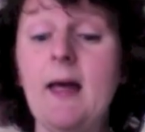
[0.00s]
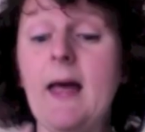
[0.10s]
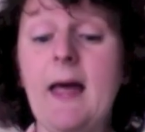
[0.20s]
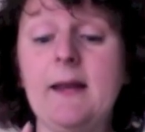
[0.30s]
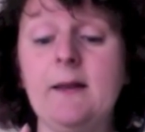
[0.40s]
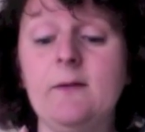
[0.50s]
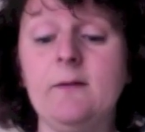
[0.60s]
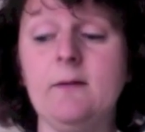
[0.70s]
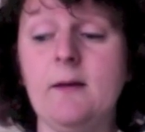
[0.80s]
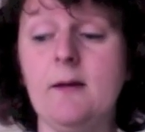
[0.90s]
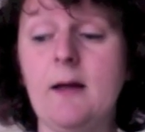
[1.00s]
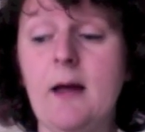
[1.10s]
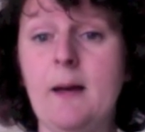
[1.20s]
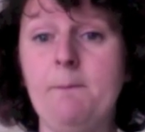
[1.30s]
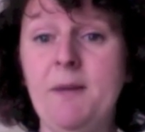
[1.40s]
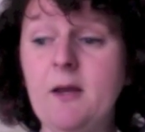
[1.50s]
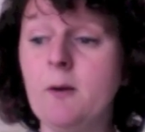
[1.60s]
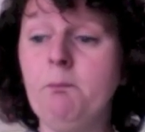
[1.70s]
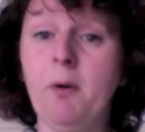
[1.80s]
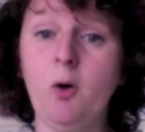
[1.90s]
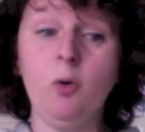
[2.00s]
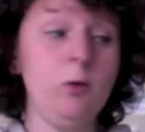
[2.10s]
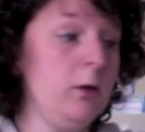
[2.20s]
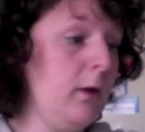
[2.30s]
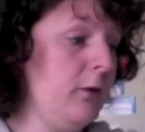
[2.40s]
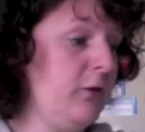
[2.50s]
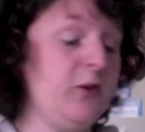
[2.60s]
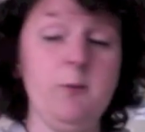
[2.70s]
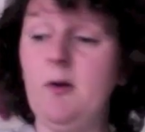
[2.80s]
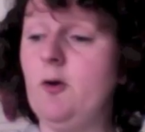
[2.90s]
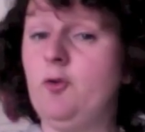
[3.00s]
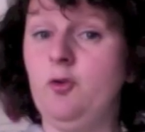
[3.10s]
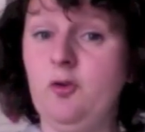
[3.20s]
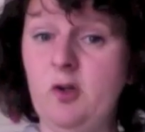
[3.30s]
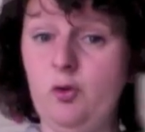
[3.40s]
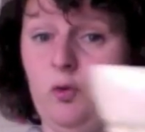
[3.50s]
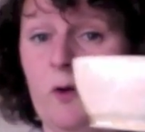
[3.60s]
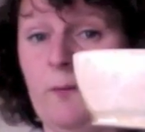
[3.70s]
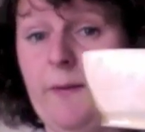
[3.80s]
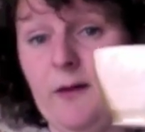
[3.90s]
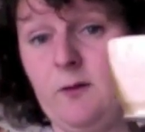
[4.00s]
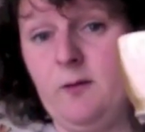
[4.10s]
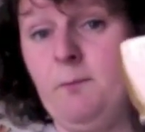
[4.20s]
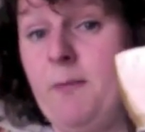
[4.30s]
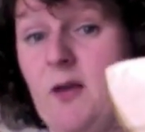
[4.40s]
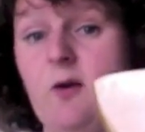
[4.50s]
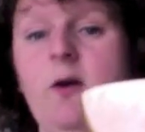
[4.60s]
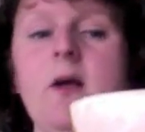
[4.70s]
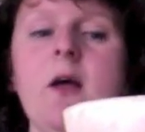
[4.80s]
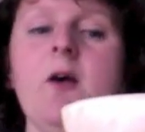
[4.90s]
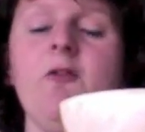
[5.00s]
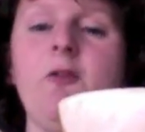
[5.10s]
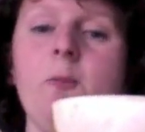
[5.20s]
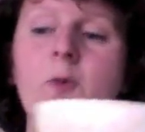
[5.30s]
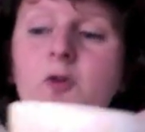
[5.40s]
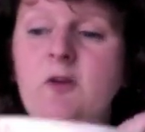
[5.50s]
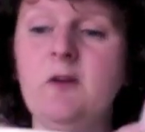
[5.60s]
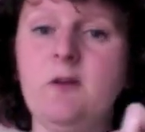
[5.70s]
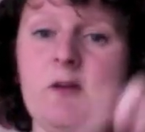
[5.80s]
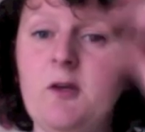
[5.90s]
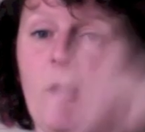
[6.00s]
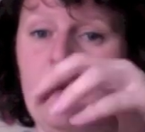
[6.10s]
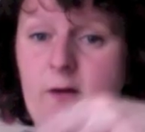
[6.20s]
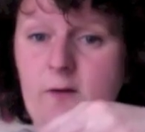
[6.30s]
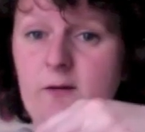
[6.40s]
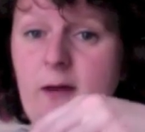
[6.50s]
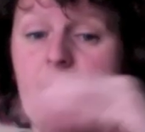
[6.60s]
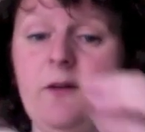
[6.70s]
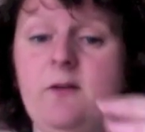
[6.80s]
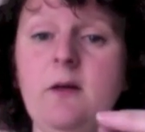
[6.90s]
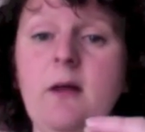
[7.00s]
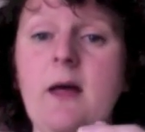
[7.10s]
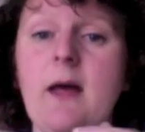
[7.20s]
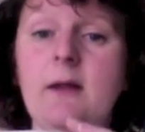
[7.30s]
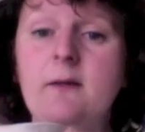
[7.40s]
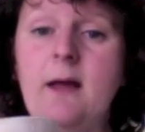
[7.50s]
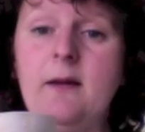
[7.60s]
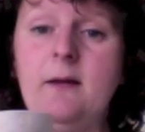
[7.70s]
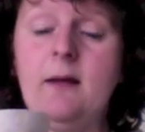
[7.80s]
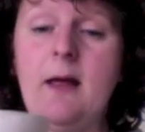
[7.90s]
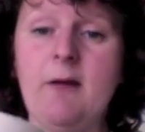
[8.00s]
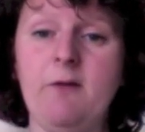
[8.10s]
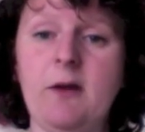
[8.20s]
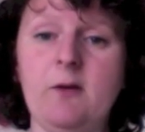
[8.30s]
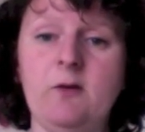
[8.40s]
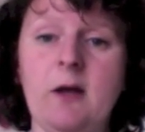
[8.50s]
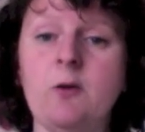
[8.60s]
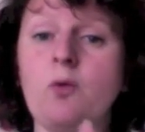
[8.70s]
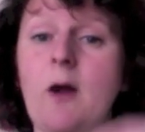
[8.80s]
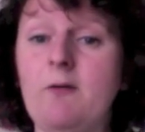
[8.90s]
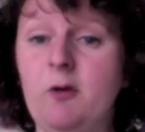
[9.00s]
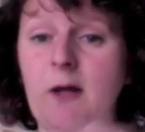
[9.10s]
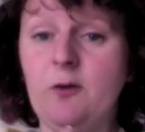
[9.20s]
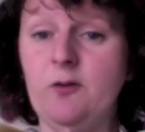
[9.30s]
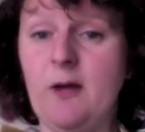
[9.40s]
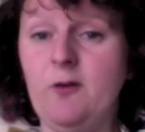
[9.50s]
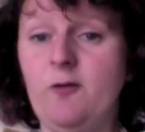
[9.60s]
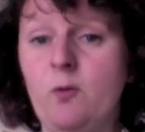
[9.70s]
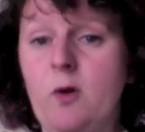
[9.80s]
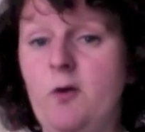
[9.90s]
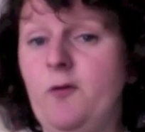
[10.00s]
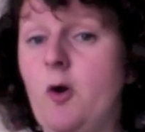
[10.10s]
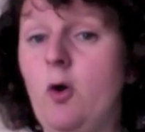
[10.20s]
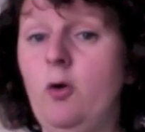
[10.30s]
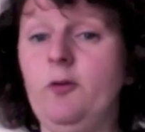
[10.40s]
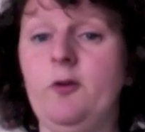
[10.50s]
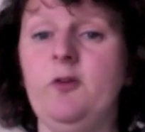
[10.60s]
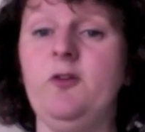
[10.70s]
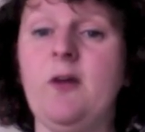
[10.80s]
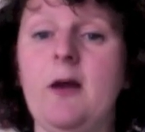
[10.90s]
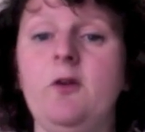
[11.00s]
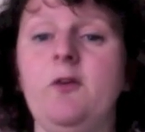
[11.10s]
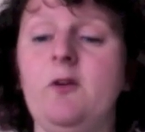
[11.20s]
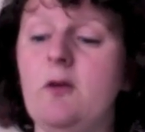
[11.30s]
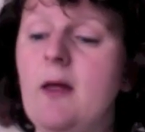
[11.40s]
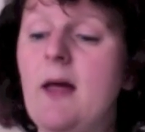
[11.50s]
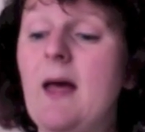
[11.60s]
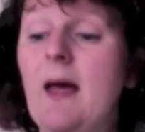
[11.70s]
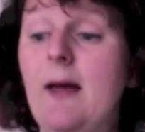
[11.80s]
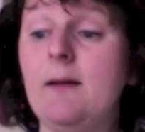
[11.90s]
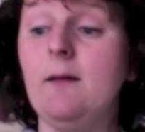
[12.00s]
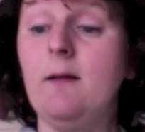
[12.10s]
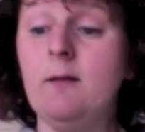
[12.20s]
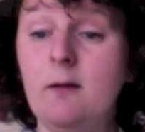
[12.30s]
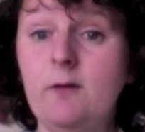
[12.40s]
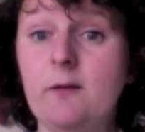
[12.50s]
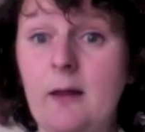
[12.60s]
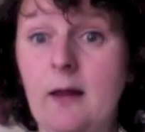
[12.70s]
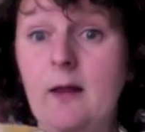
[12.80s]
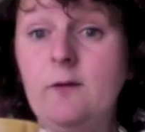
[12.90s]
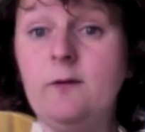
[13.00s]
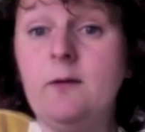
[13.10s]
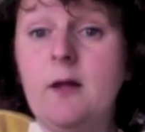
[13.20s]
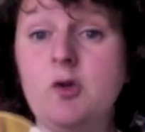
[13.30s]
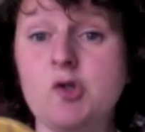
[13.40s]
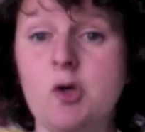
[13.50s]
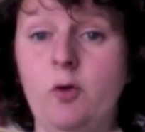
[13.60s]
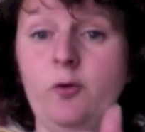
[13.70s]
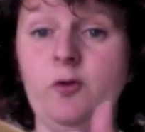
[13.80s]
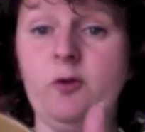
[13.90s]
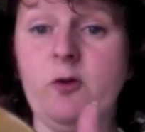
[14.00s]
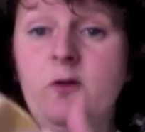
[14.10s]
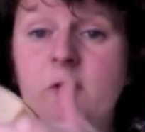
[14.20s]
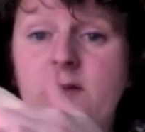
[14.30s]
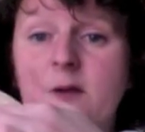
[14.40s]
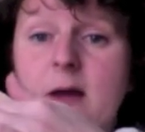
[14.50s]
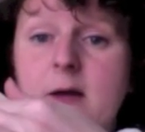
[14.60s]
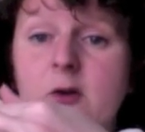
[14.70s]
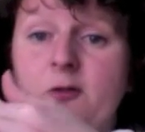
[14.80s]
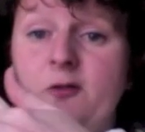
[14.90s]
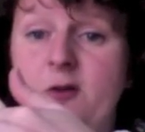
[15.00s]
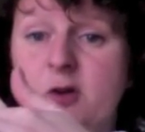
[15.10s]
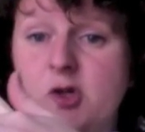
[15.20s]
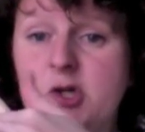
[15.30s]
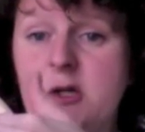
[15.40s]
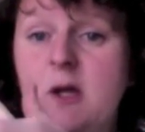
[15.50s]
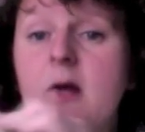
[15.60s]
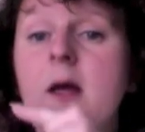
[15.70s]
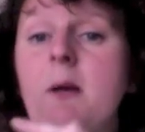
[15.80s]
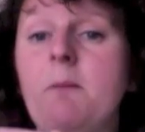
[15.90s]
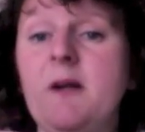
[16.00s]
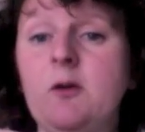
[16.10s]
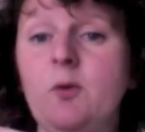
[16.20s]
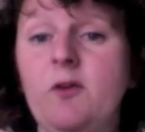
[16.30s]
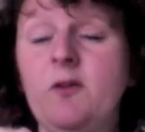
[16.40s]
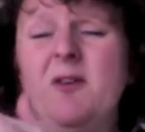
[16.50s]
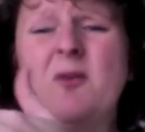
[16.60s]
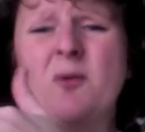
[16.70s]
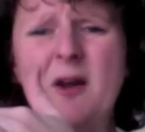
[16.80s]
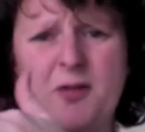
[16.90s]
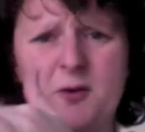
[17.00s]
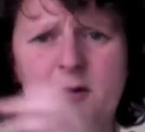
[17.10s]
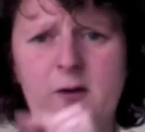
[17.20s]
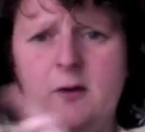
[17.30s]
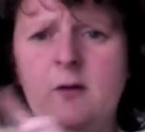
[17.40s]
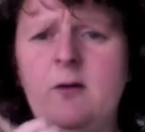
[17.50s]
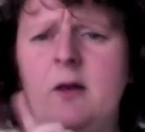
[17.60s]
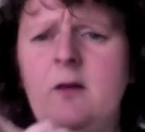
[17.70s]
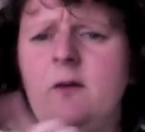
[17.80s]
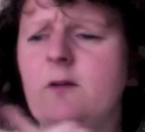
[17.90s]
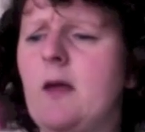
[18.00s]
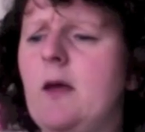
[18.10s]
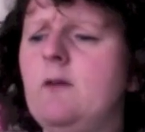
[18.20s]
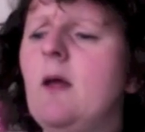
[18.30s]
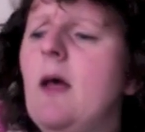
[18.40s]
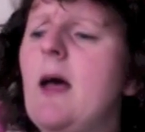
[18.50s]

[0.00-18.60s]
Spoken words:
And it's a bigger bowl, similar to this one, but bigger, for putting the yarn inside and then having it unravel outside from one of the holes on the side of it. And in this case, they chose this kind of finishing, but it was even rougher than in this case.